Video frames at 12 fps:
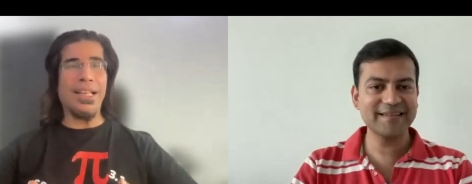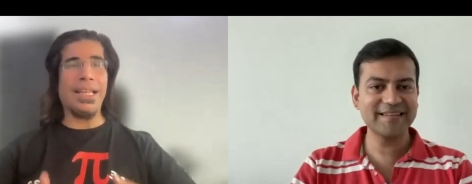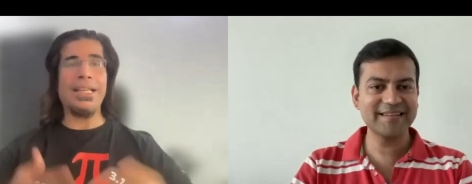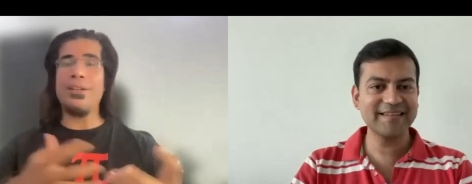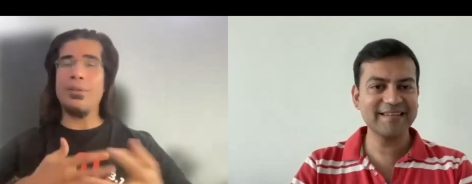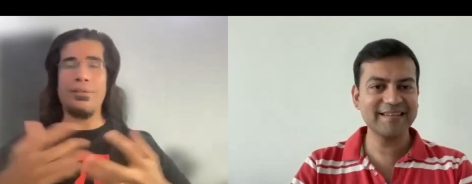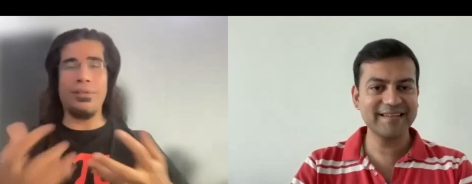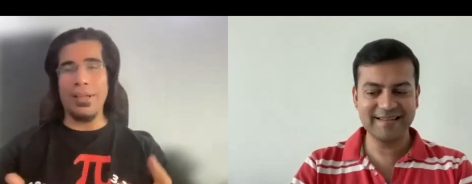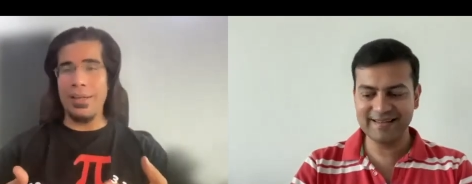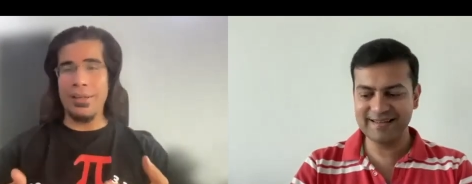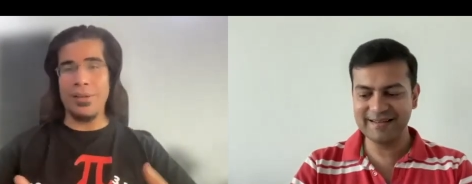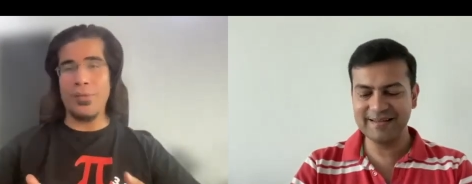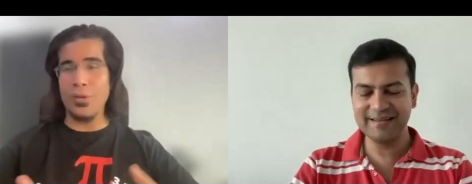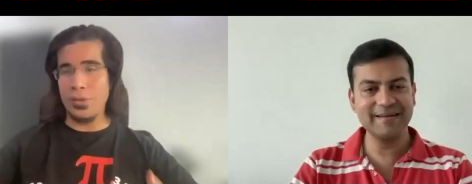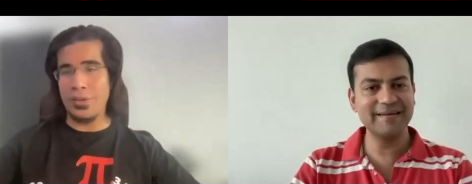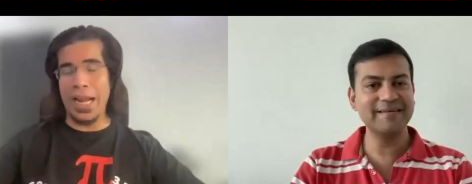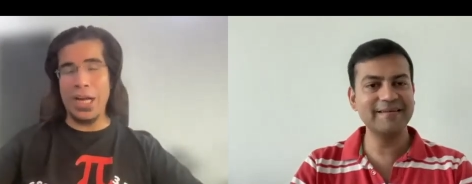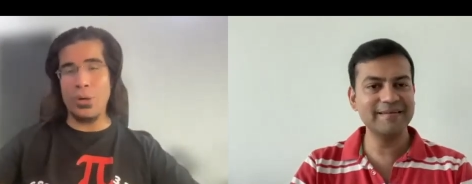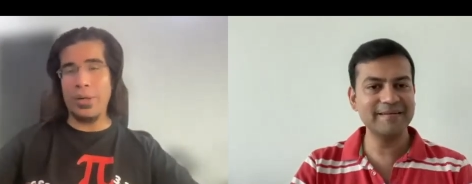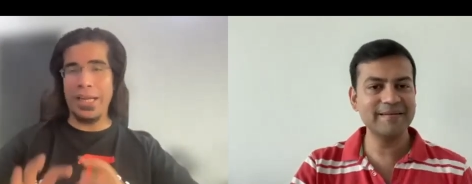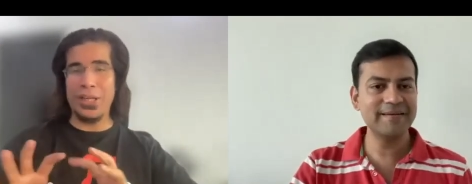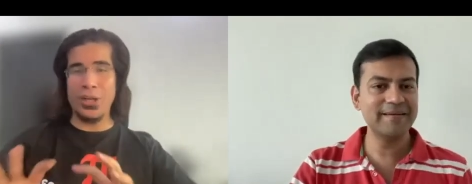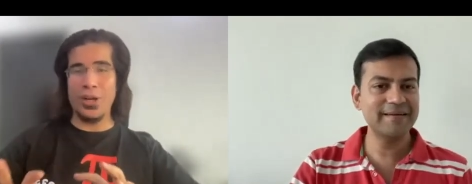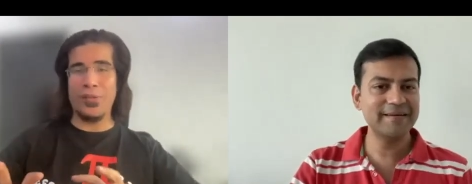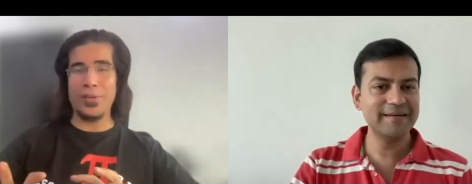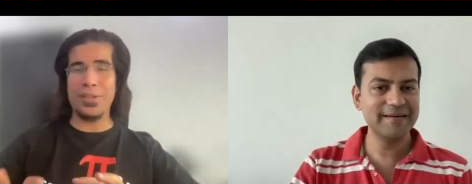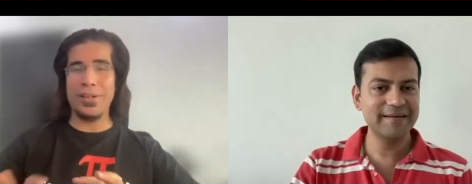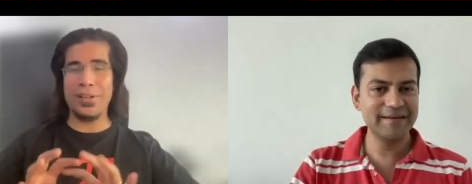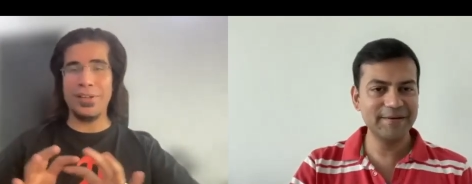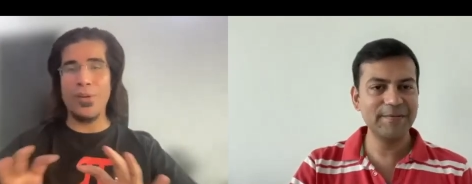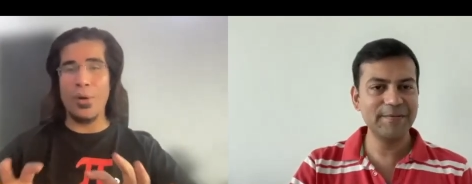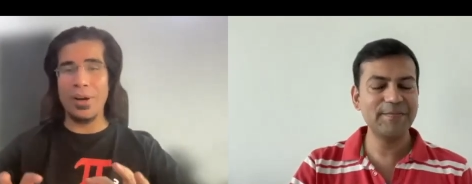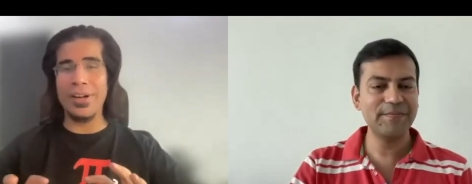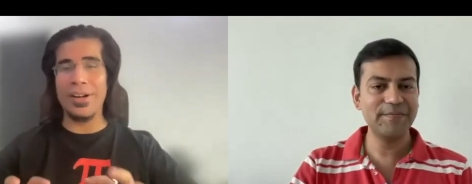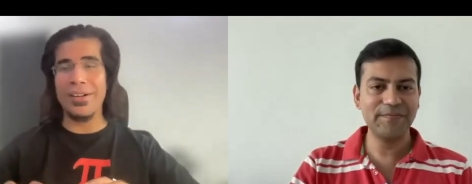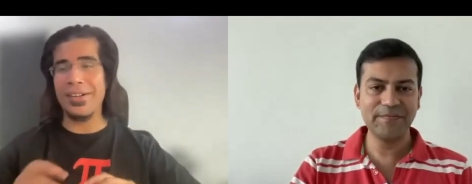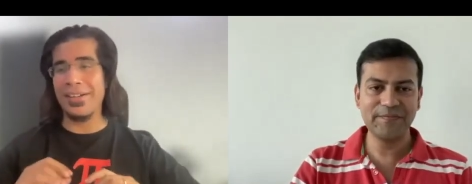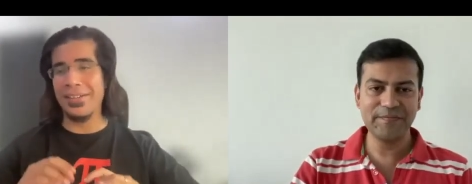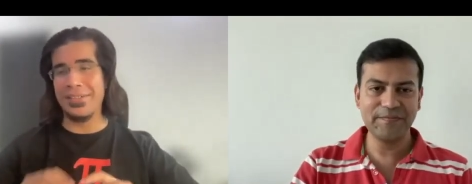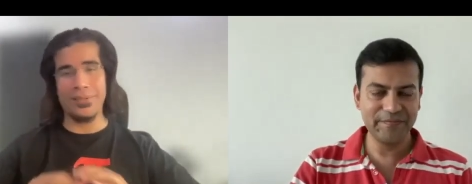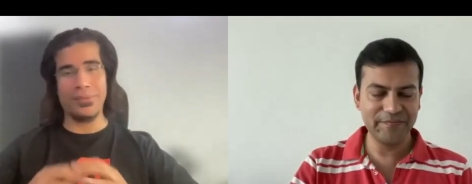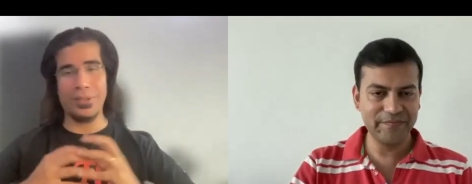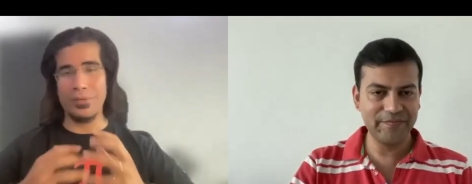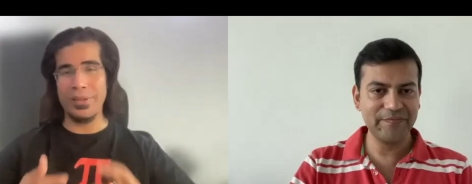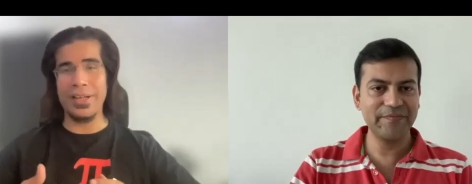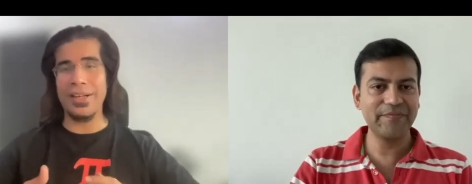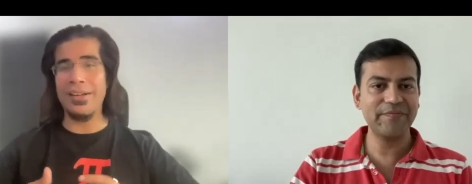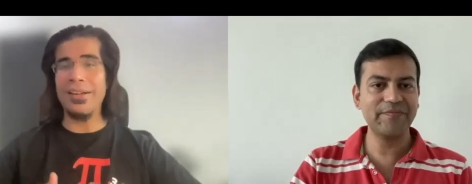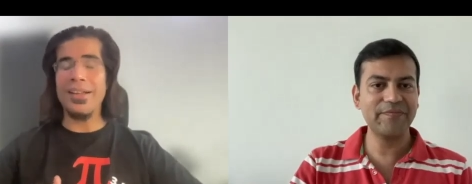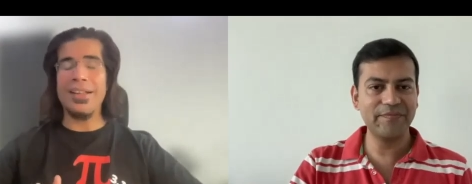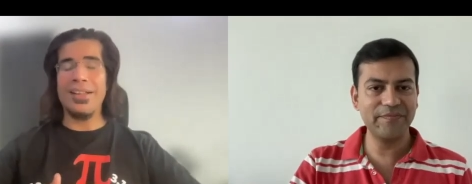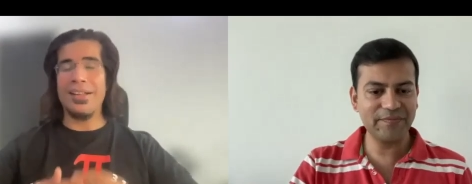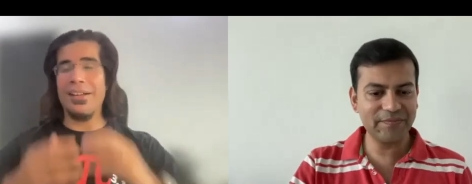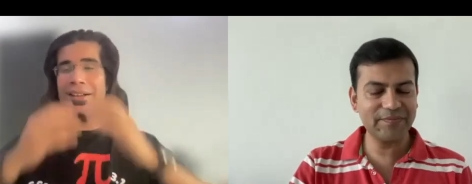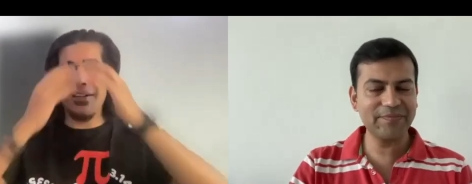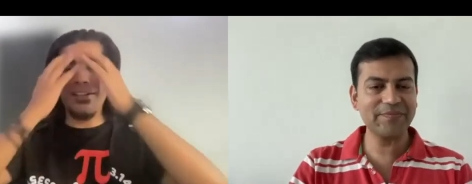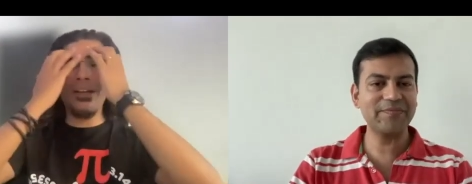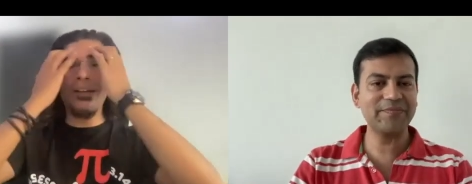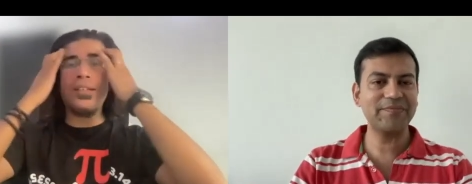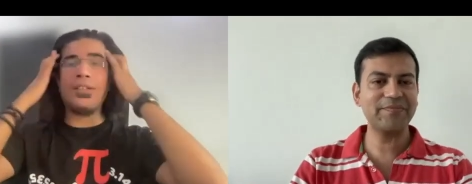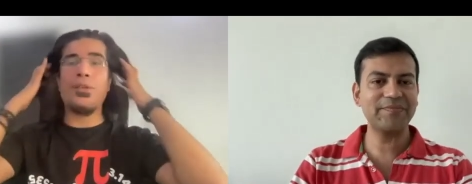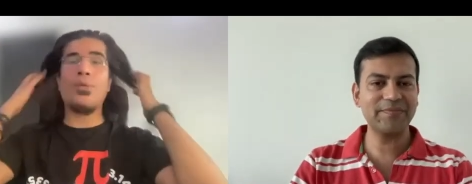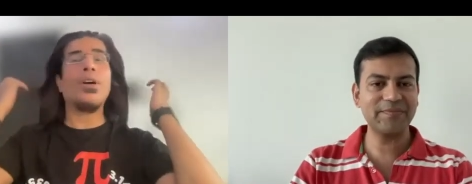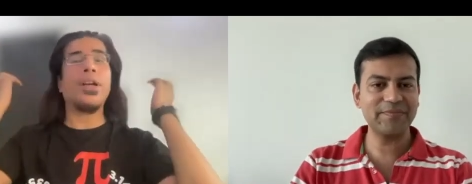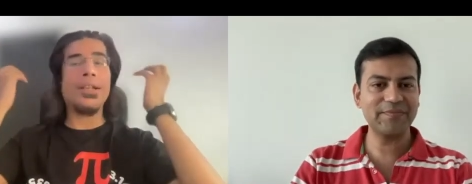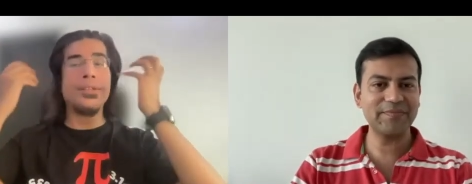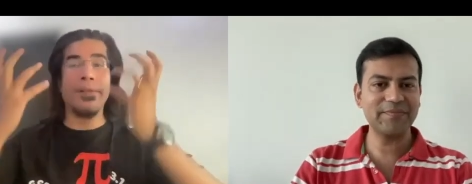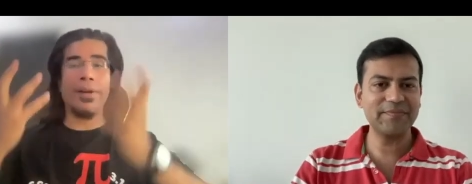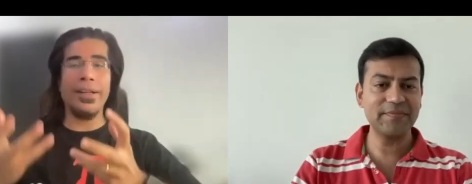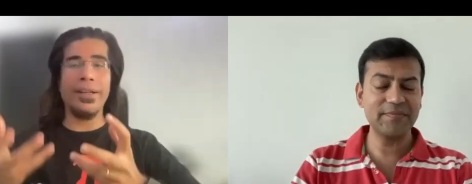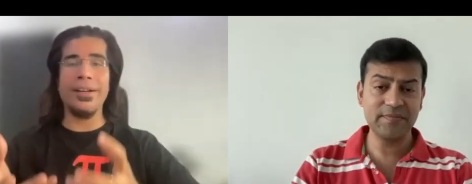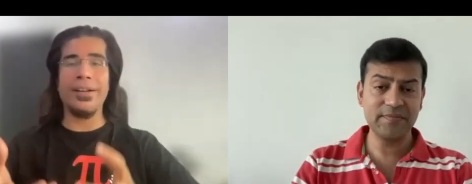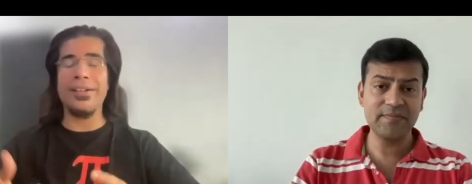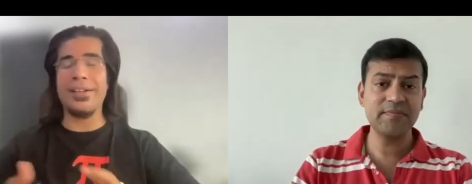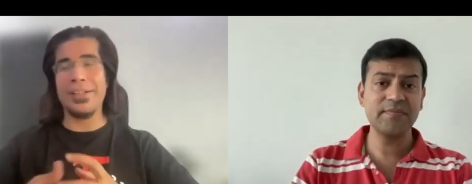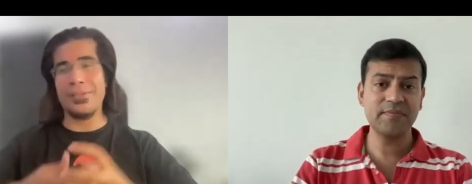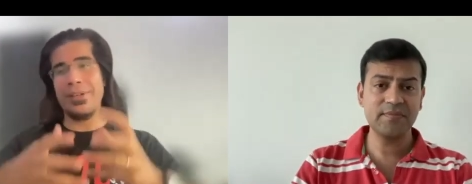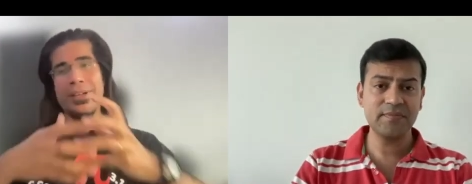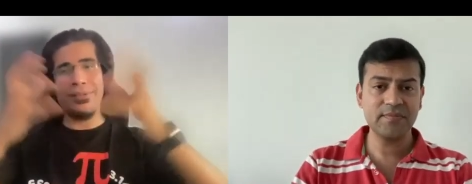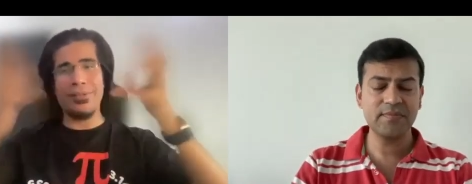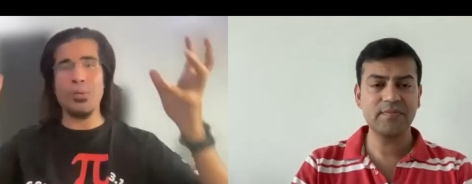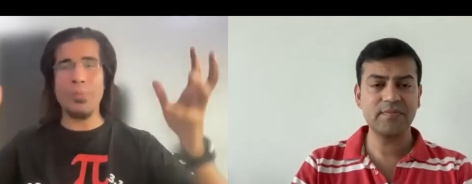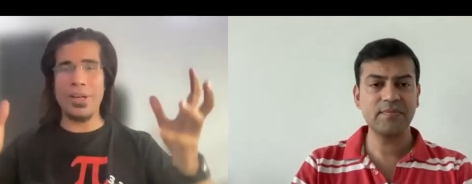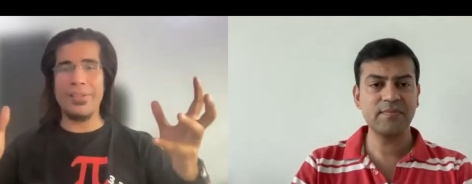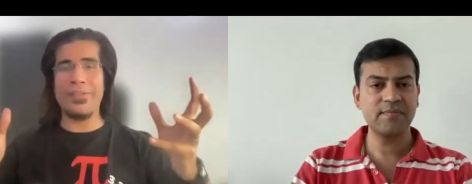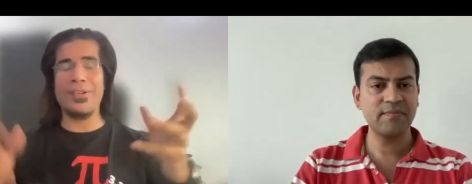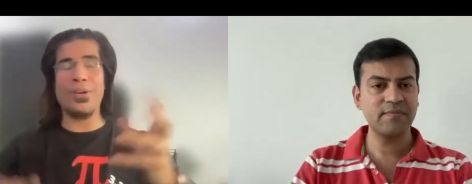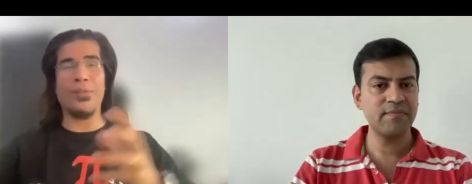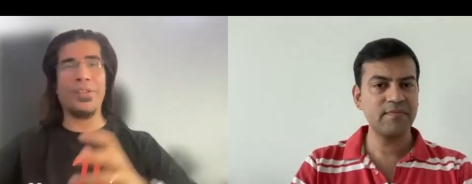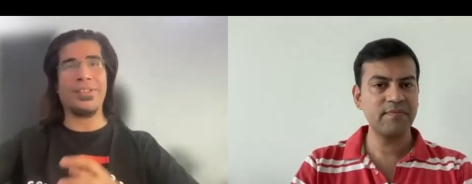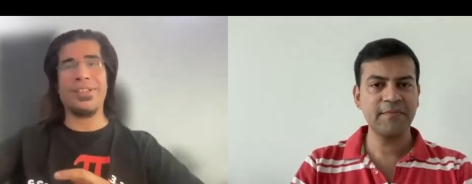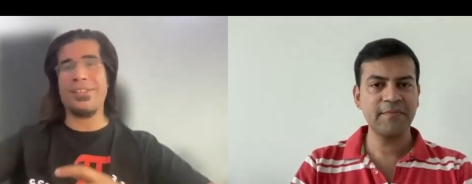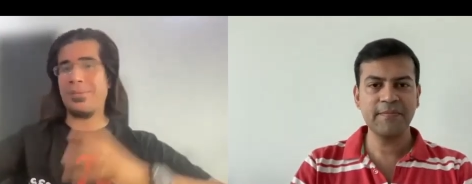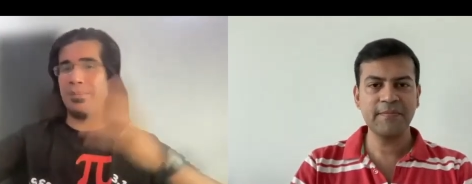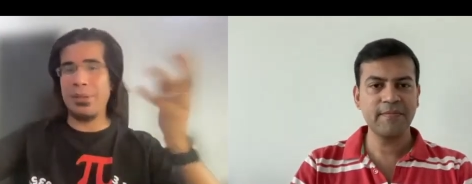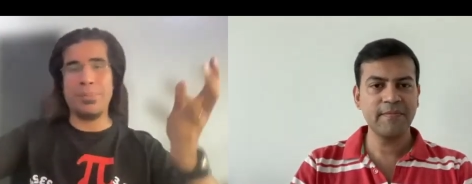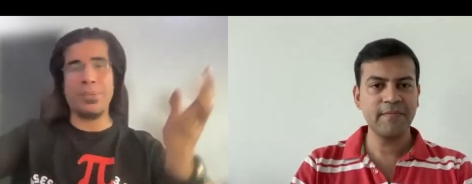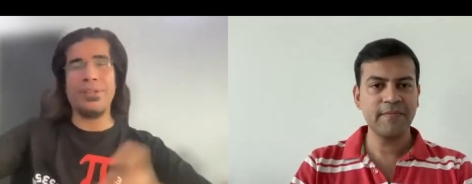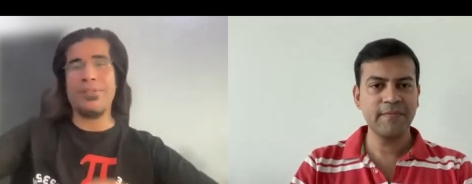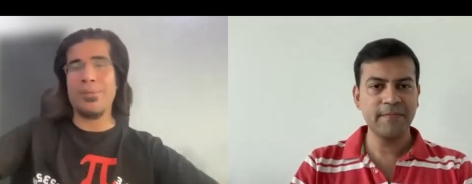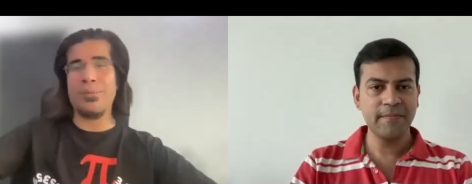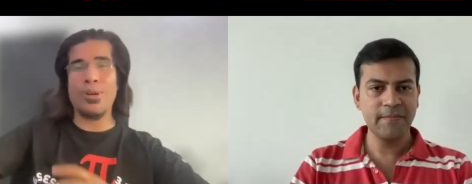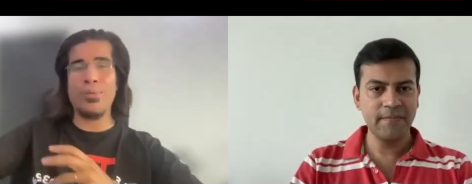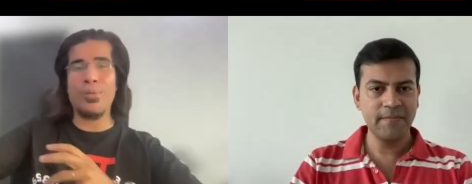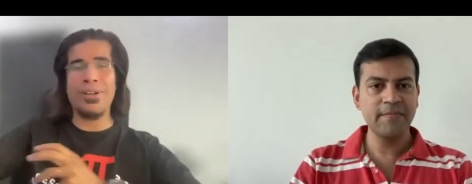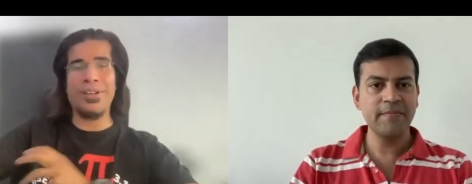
Speaker 1: like the like of course you try to take care of yourself in a foreign country and stuff which we did uh, and since we were working in 17 countries, we had so many different offices, people from all over,